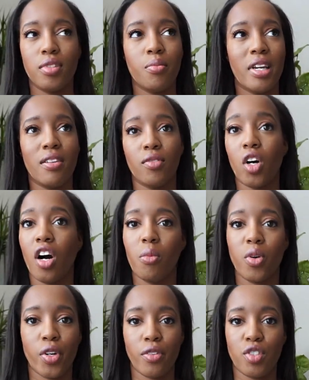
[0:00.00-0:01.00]
You may even call
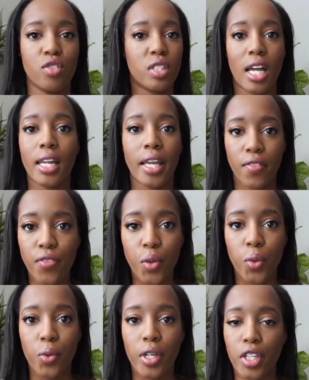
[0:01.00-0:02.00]
them hors d'oeuvres. You just got like
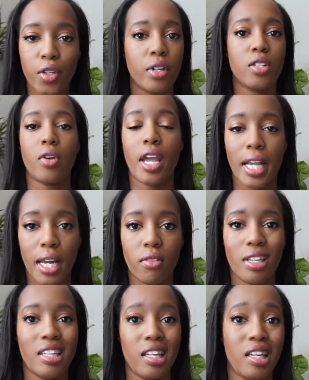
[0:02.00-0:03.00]
food and you guys are hanging
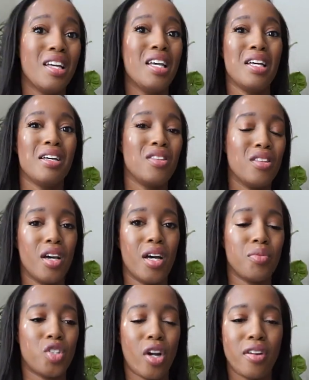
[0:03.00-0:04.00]
out eating.
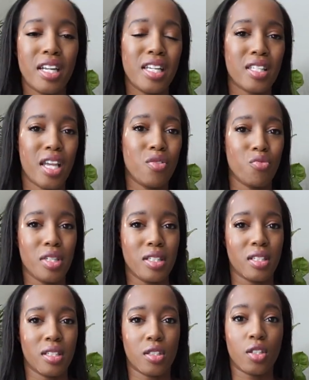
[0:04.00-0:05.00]
Chardonnays and
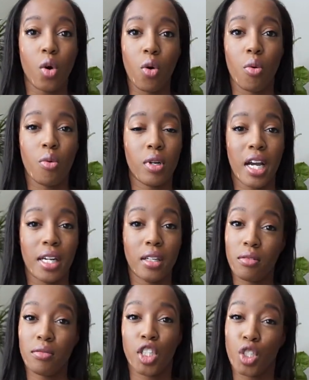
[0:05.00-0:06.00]
Rieslings go kind
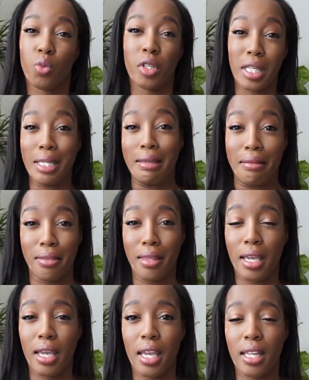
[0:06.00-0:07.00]
of good with
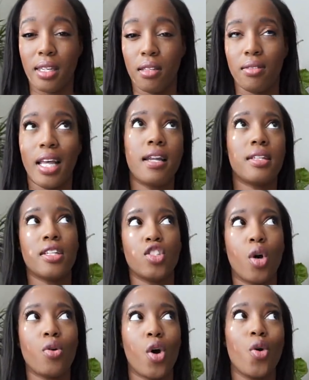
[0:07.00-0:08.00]
anything, and they
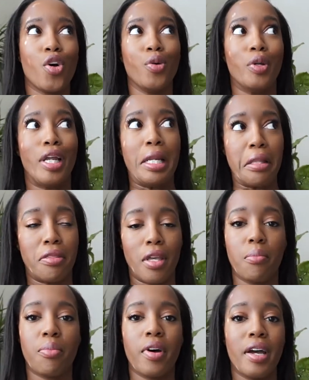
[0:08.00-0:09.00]
don't go good with
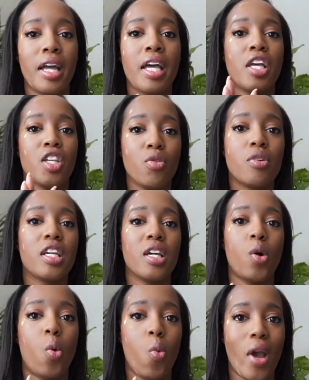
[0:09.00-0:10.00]
anything, but you can
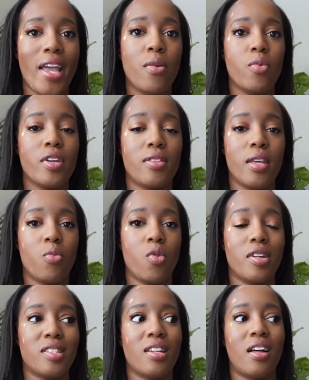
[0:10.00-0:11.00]
get away with it
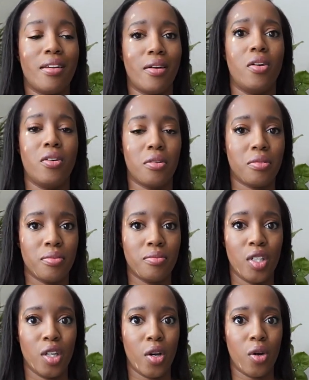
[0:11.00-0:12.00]
where it's not like, oh,
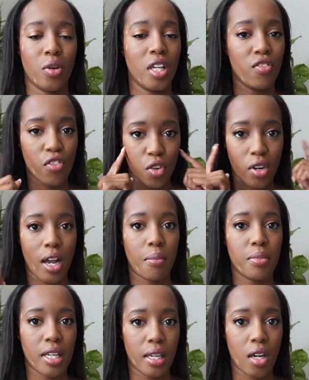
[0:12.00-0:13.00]
even if you're
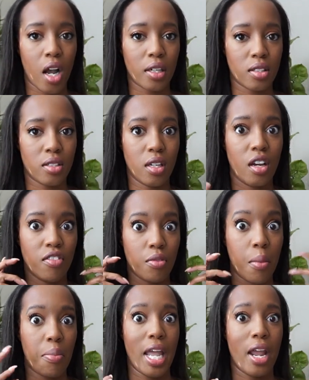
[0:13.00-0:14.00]
not being cognizant of
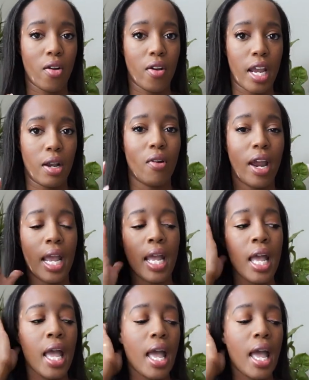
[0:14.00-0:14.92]
a pairing, right?